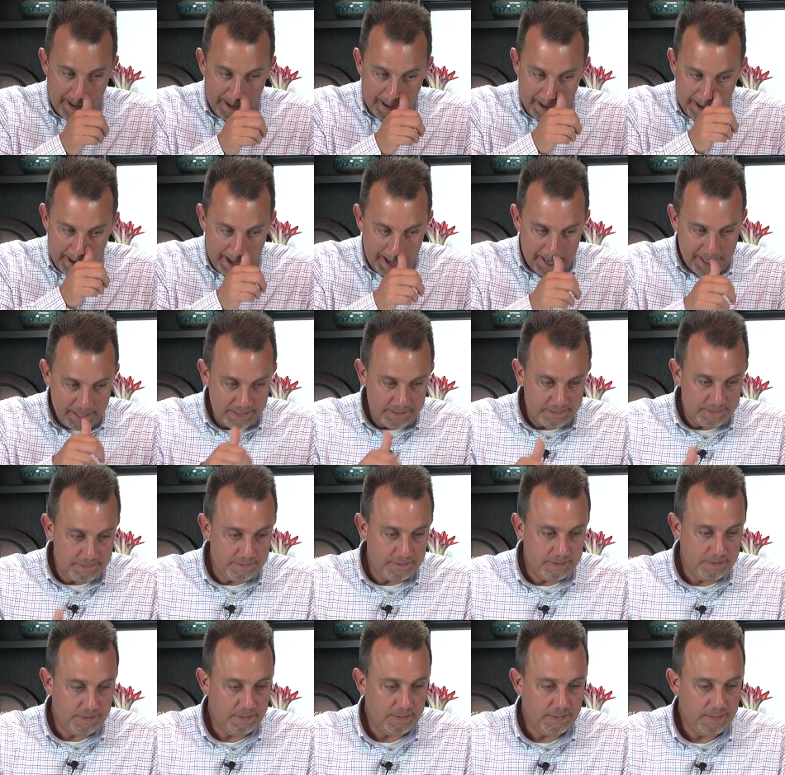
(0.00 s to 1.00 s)

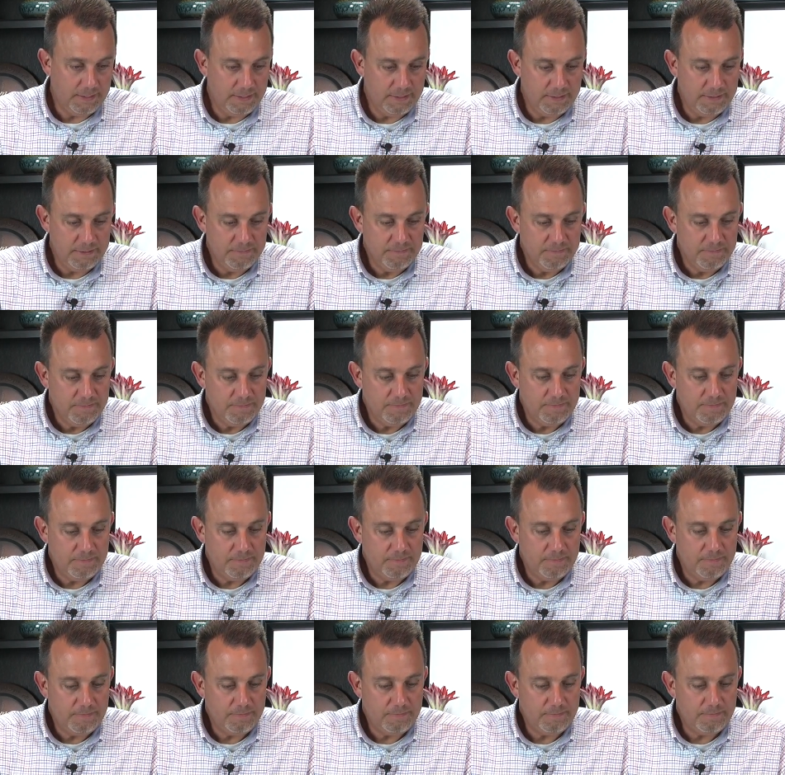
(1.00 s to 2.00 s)

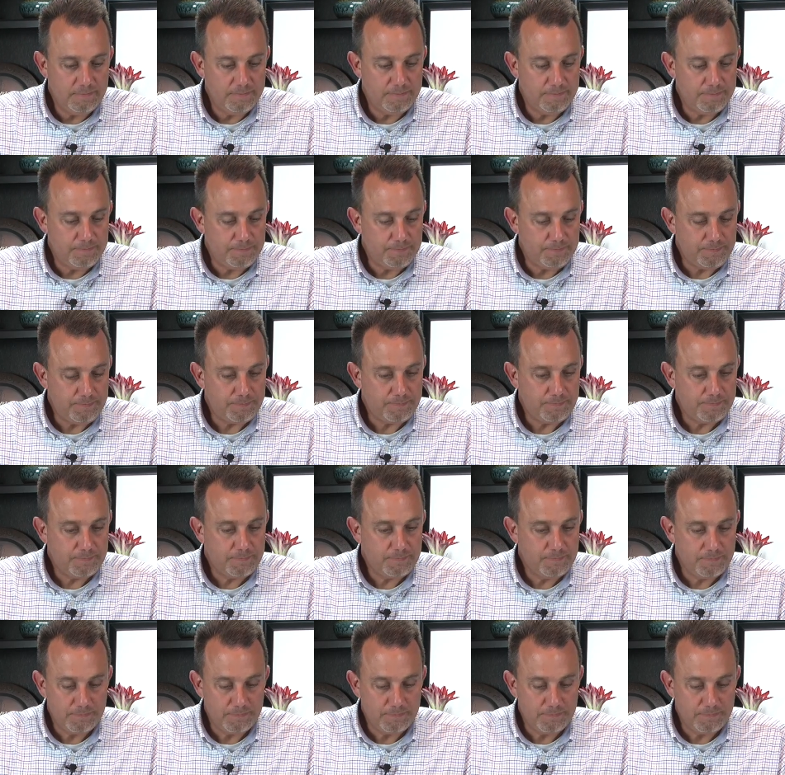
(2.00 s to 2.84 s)
Nothing is said.